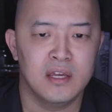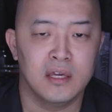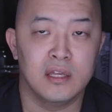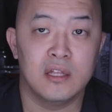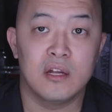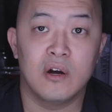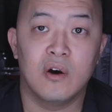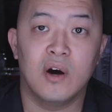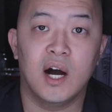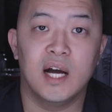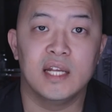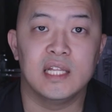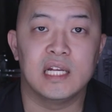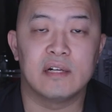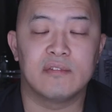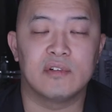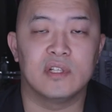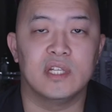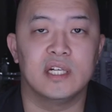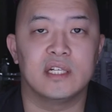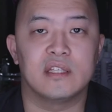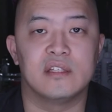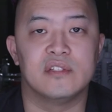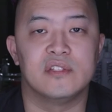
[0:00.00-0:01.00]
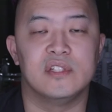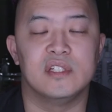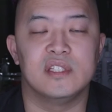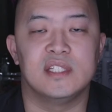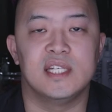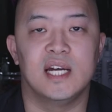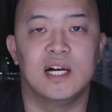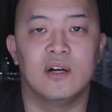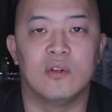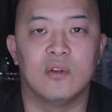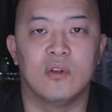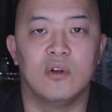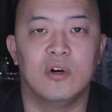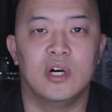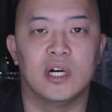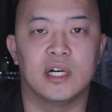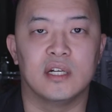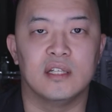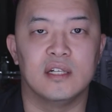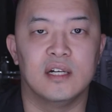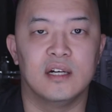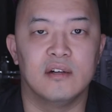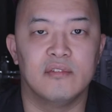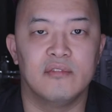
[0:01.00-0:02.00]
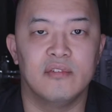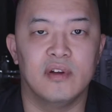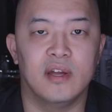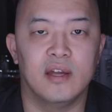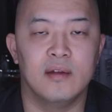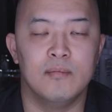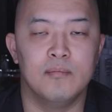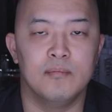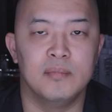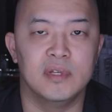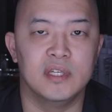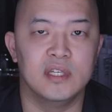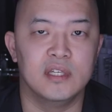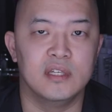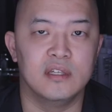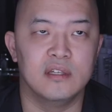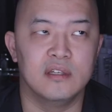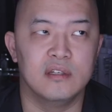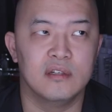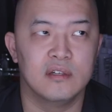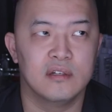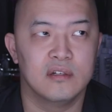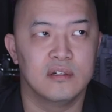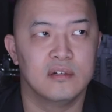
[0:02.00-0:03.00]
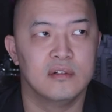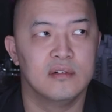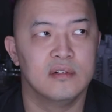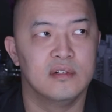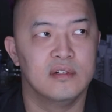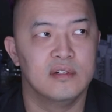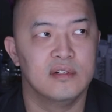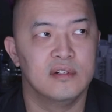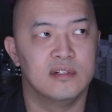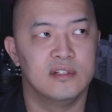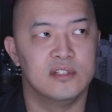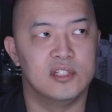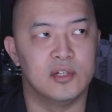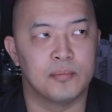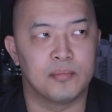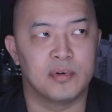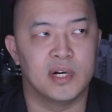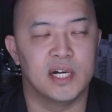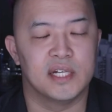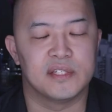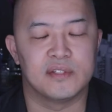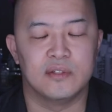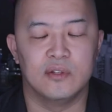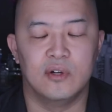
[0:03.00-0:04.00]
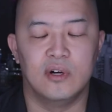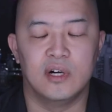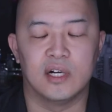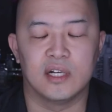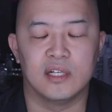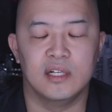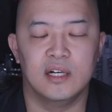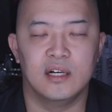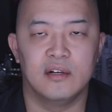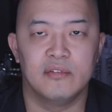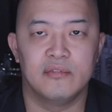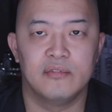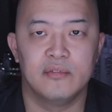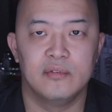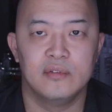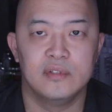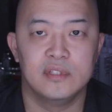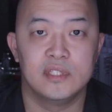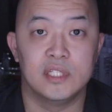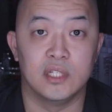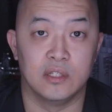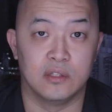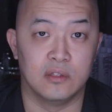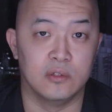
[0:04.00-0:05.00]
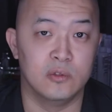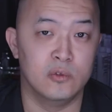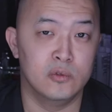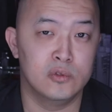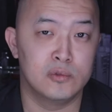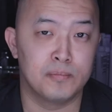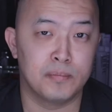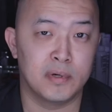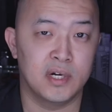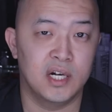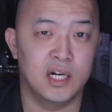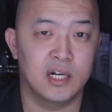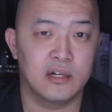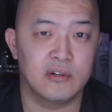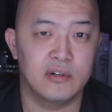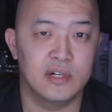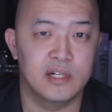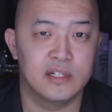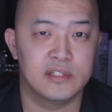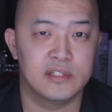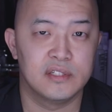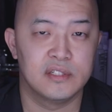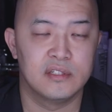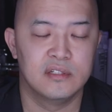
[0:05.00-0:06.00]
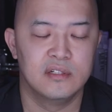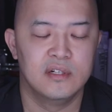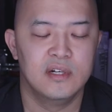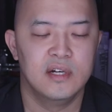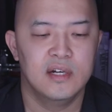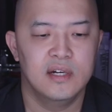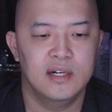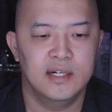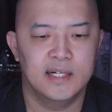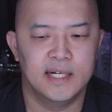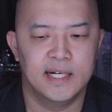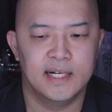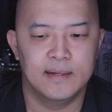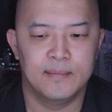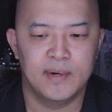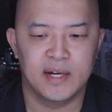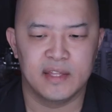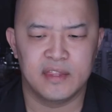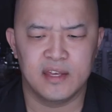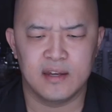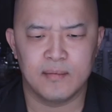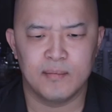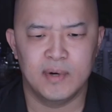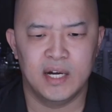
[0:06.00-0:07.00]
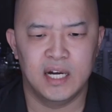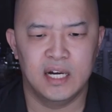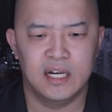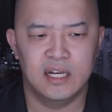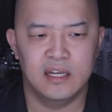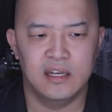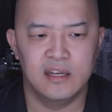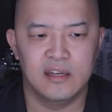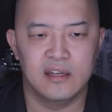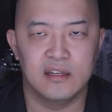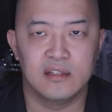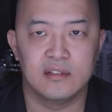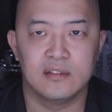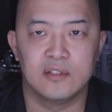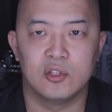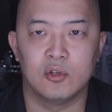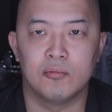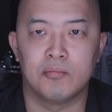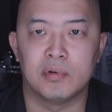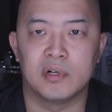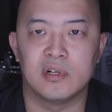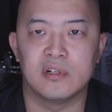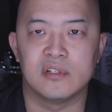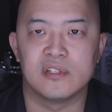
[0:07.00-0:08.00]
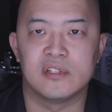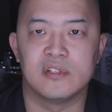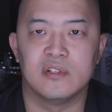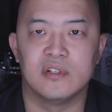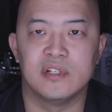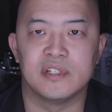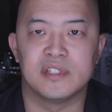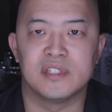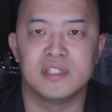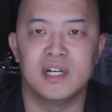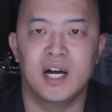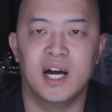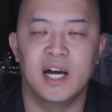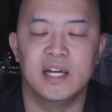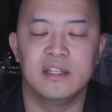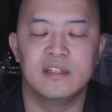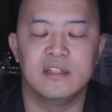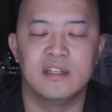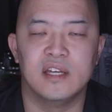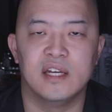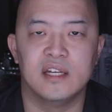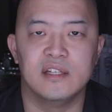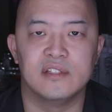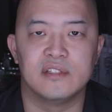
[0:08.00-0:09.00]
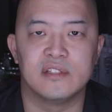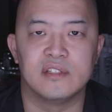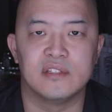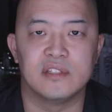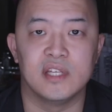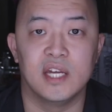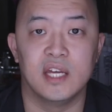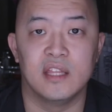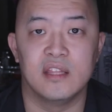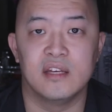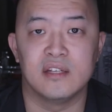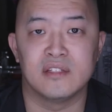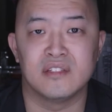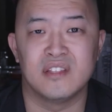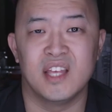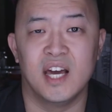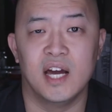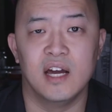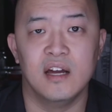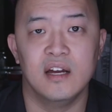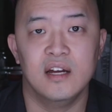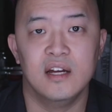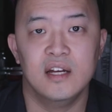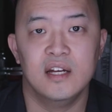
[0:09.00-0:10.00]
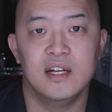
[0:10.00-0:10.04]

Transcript: you know, I never like to sit down long enough and be depressed long enough to lose progress. Um, I think my little personal aside today is to say this, that